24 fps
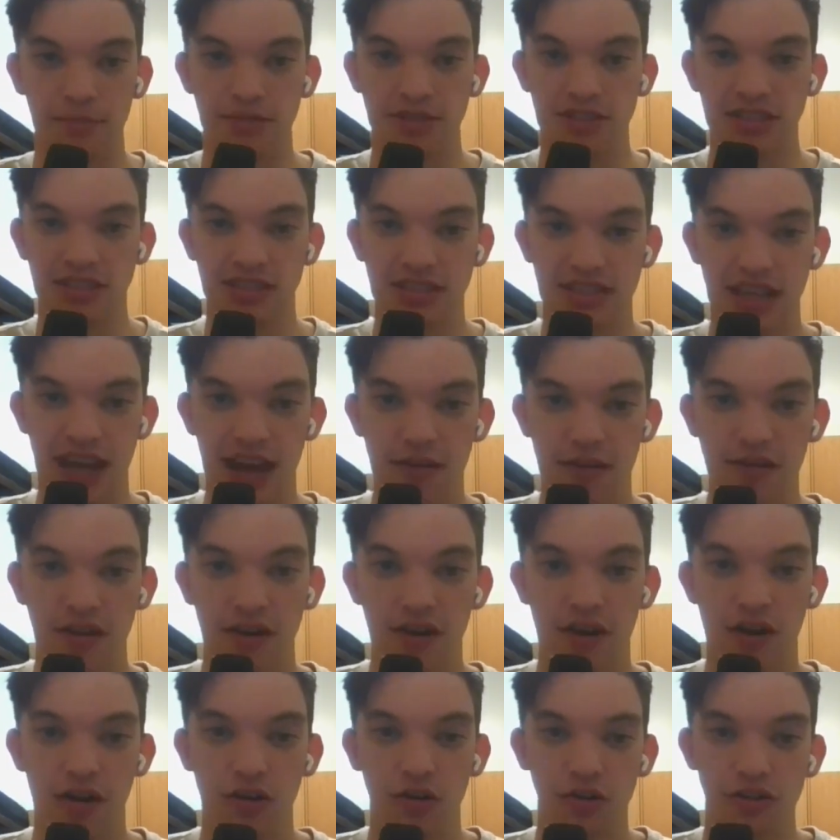up
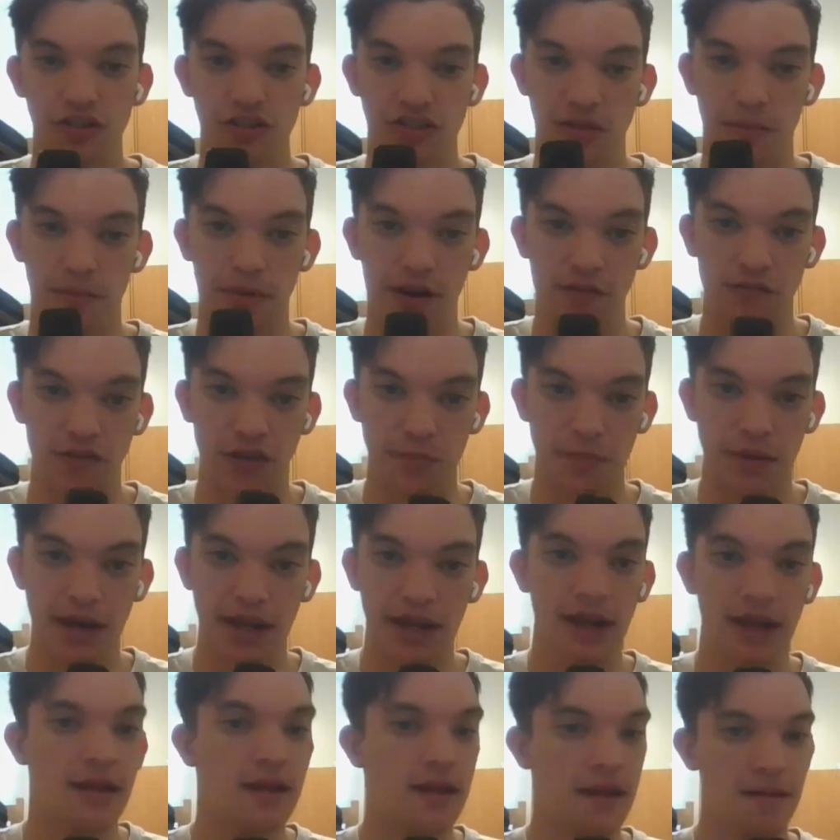Terrion Arnold is the perfect
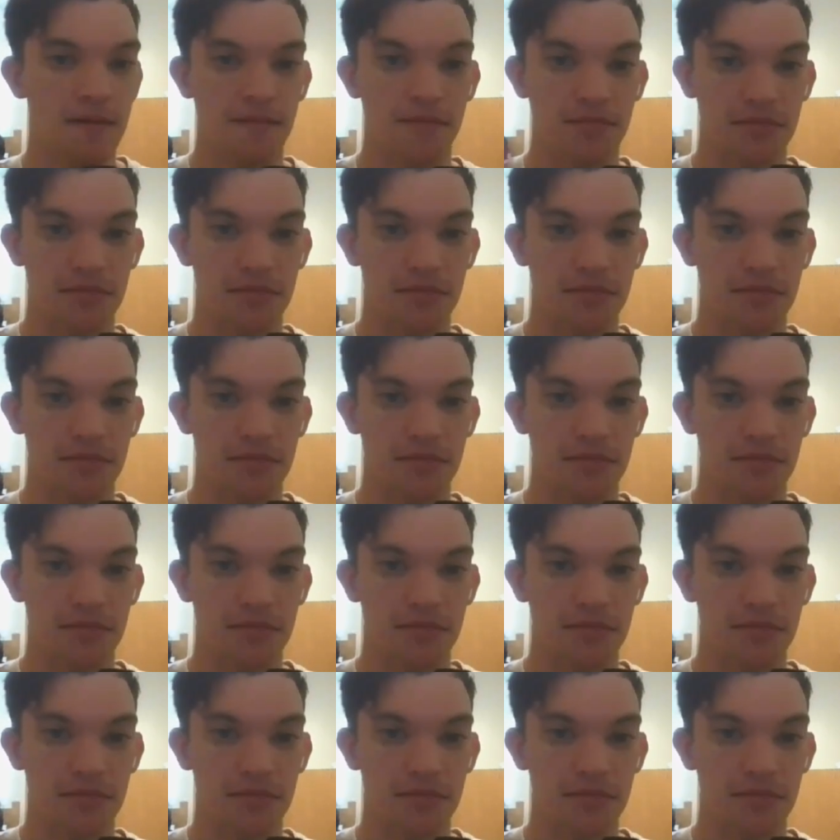pick.